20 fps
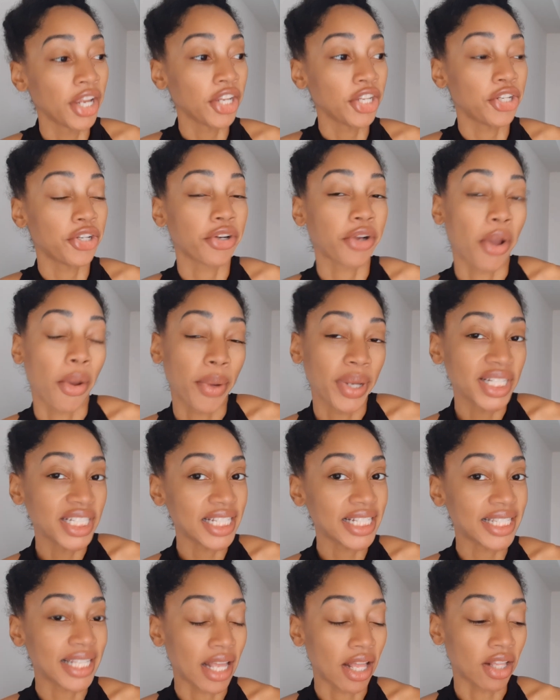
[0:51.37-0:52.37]
You're going
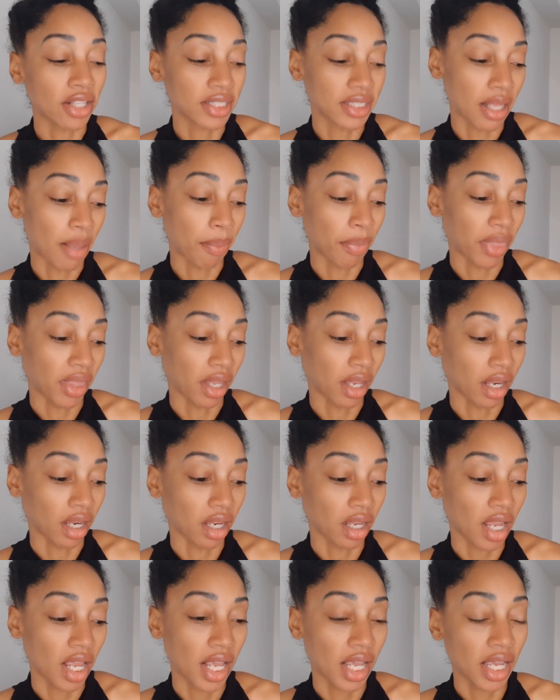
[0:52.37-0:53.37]
to sell
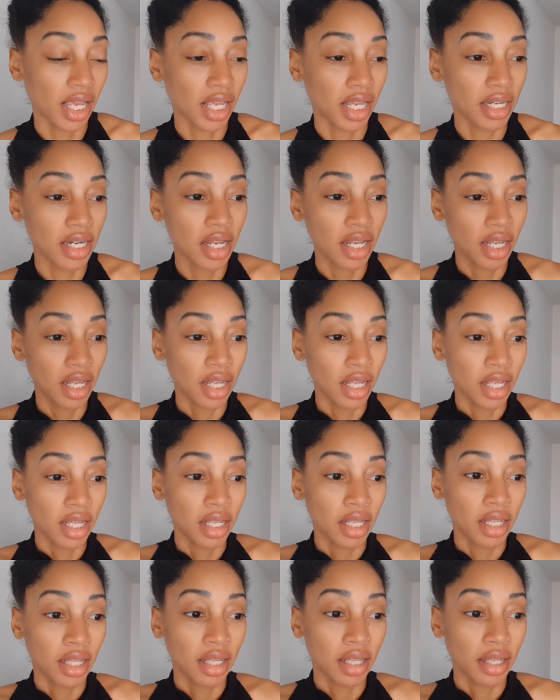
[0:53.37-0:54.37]
something and
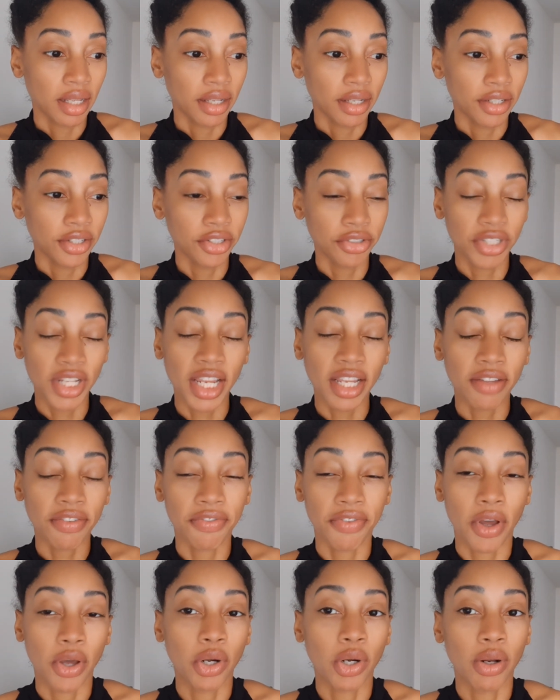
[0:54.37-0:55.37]
you take a
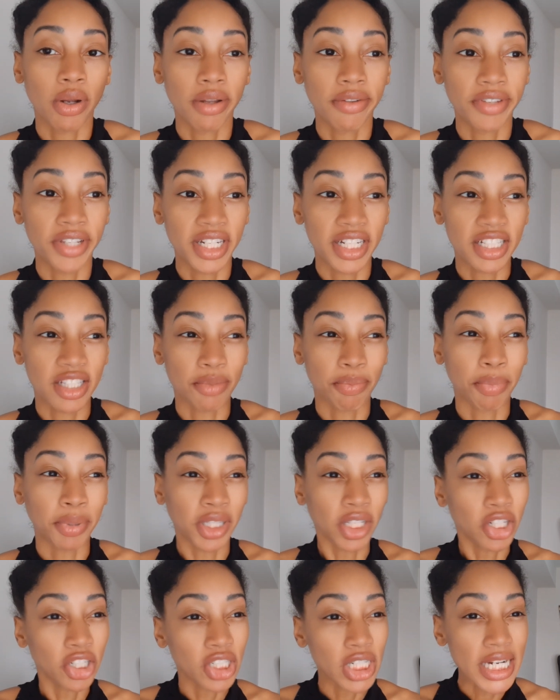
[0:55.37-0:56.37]
photo of it, it's
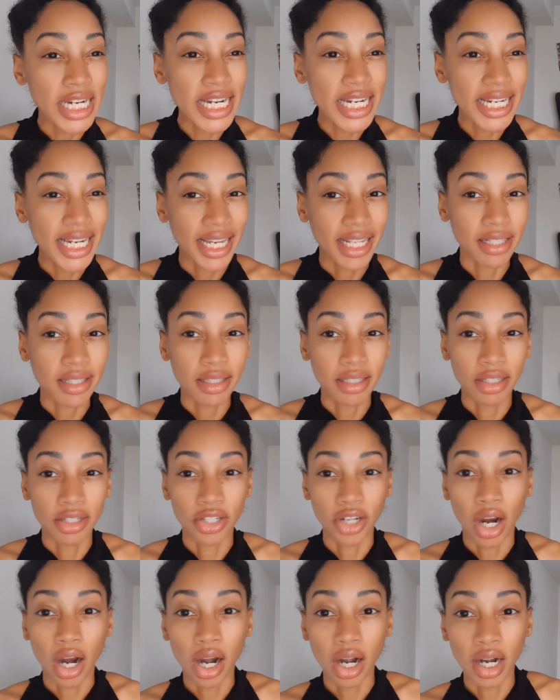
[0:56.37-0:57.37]
blurry, it's
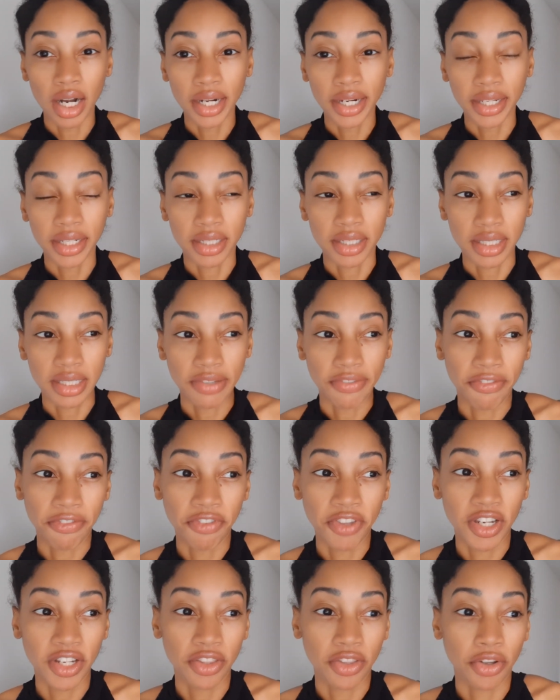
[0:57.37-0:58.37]
dark, it doesn't
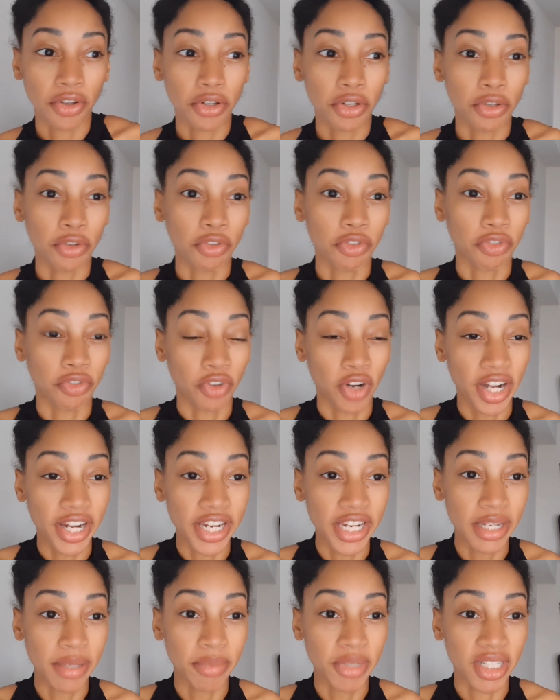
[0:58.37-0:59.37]
fit in the whole
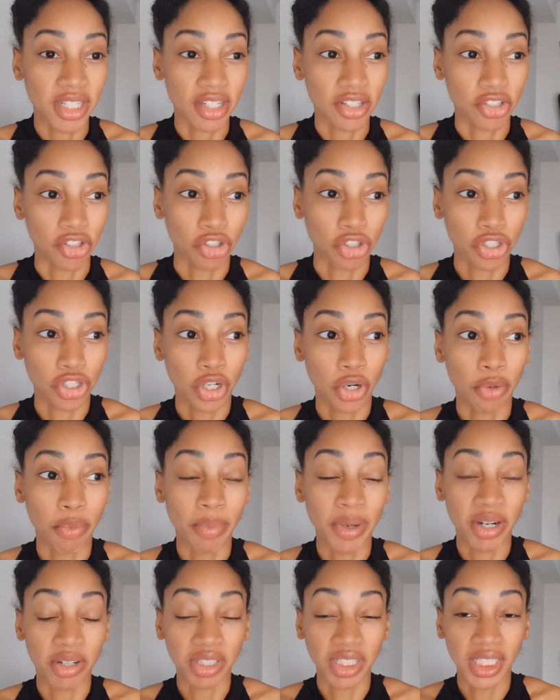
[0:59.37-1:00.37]
frame, it doesn't show
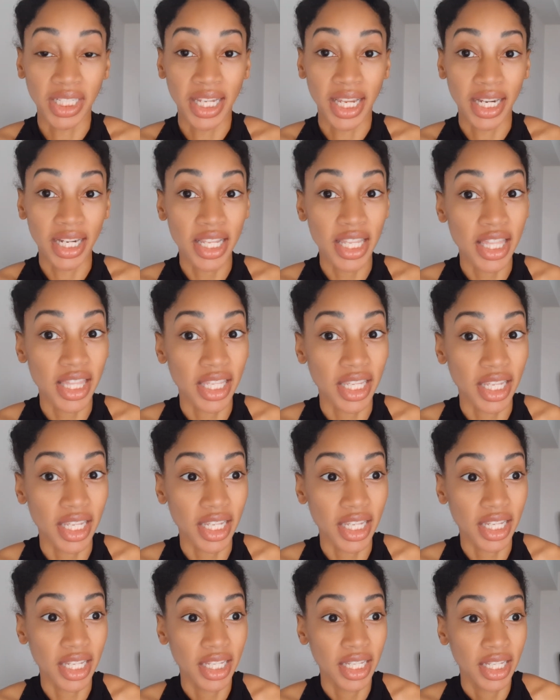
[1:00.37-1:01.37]
barely
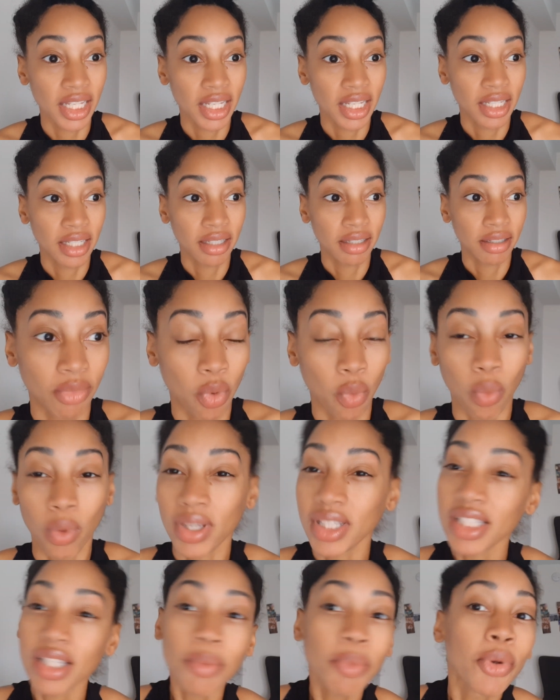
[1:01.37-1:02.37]
anything.
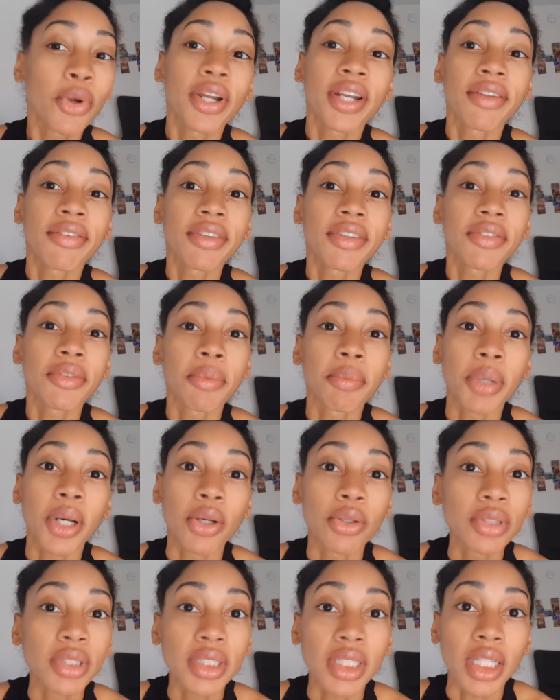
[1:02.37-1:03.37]
What's the point of even
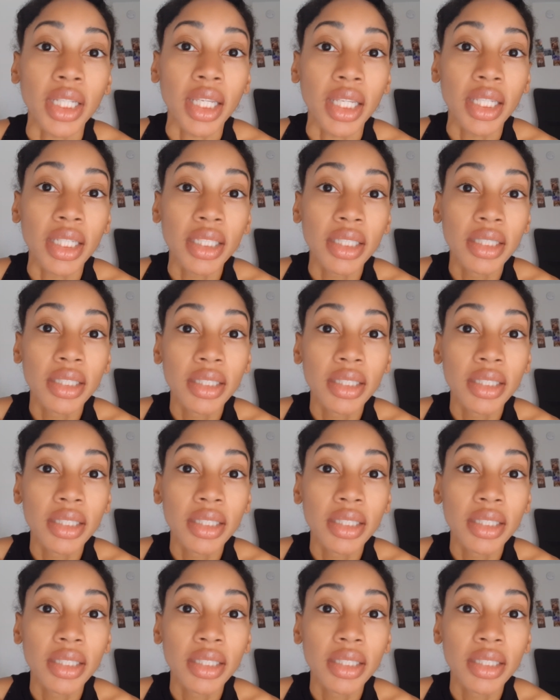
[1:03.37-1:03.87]
posting it?